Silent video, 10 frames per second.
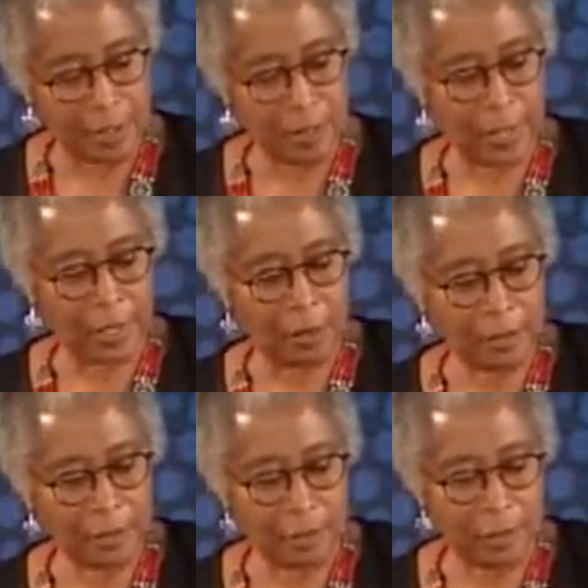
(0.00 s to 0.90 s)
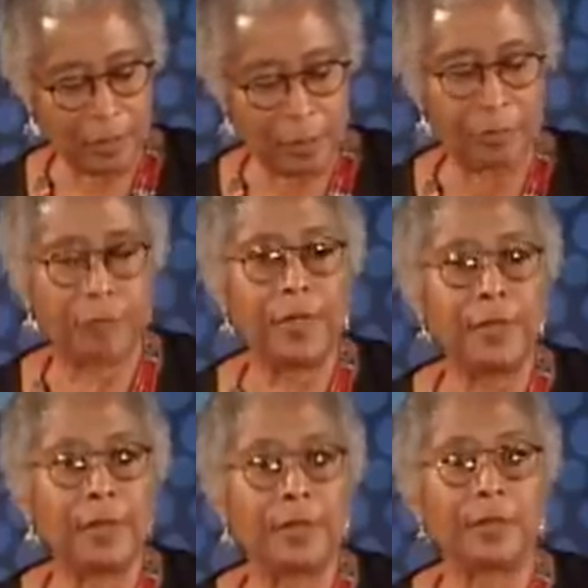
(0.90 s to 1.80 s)
In my ongoing
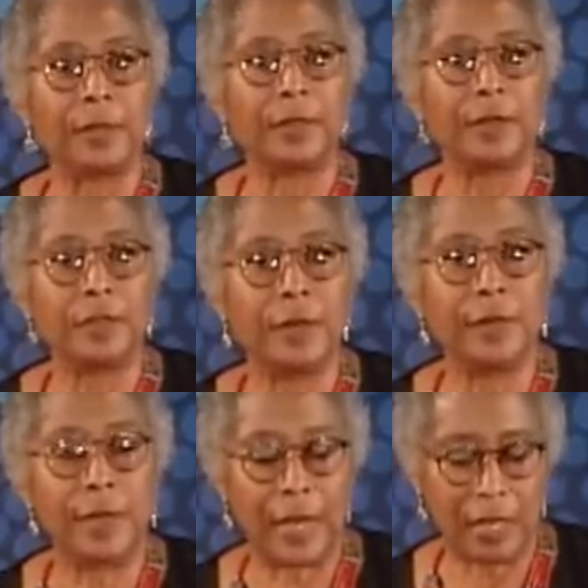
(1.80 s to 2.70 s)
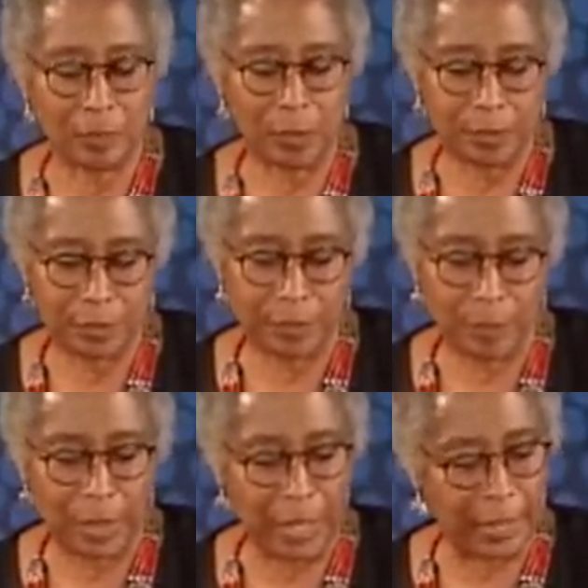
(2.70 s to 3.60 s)
befriending of the other animals of the
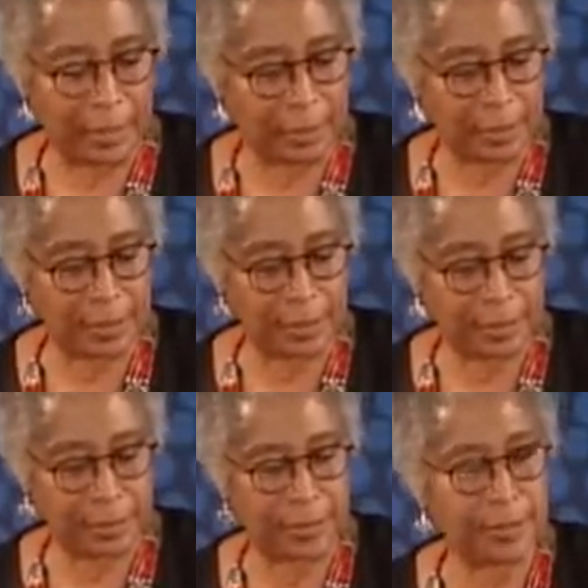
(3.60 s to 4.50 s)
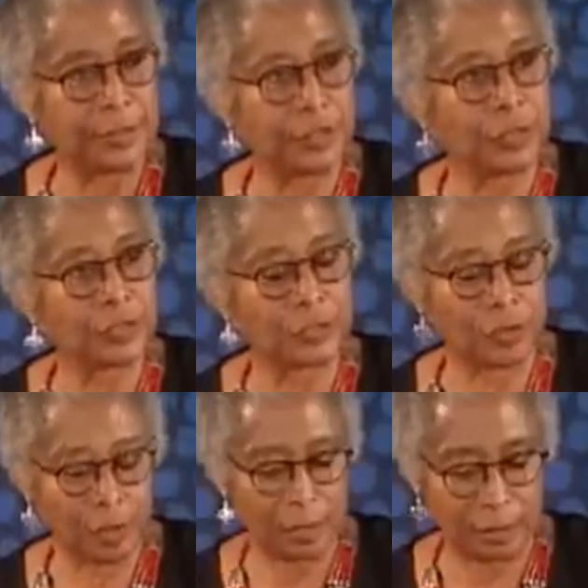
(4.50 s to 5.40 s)
planet, it is your
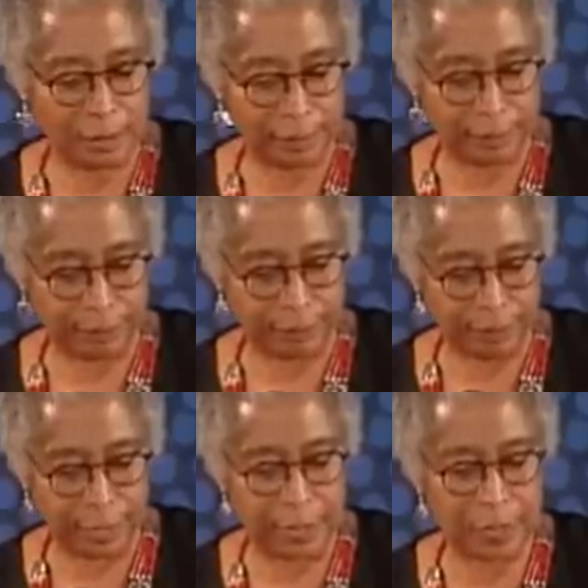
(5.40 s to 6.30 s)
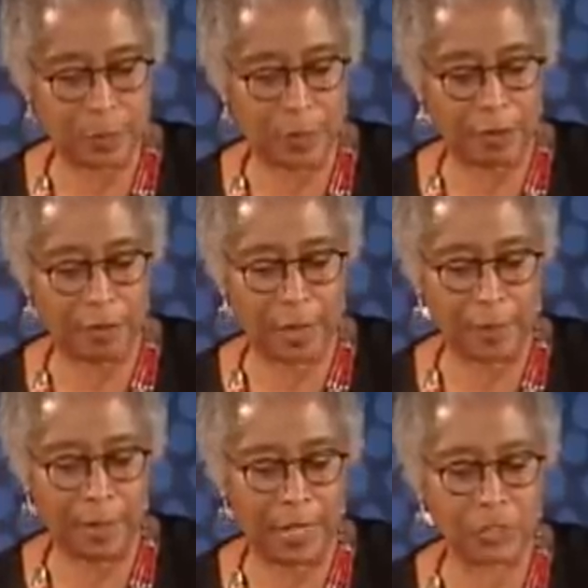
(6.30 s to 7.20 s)
struggle that is part of
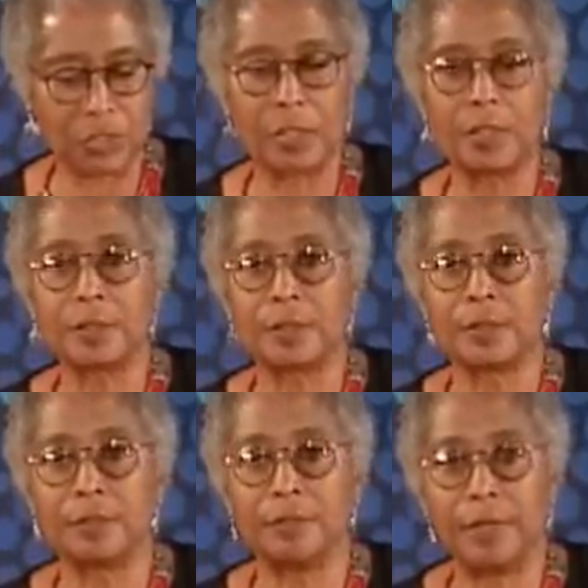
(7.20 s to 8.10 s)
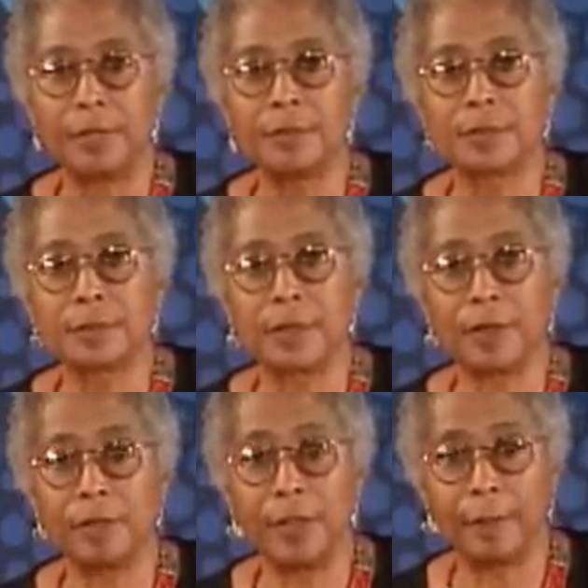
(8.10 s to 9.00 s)
my passionate defense
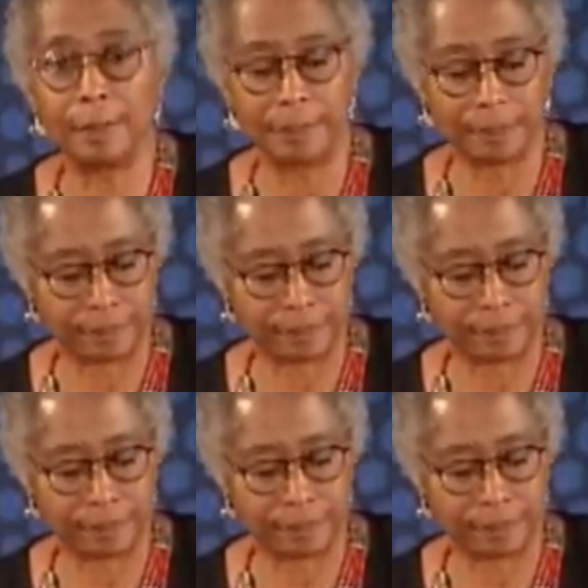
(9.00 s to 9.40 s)
of them.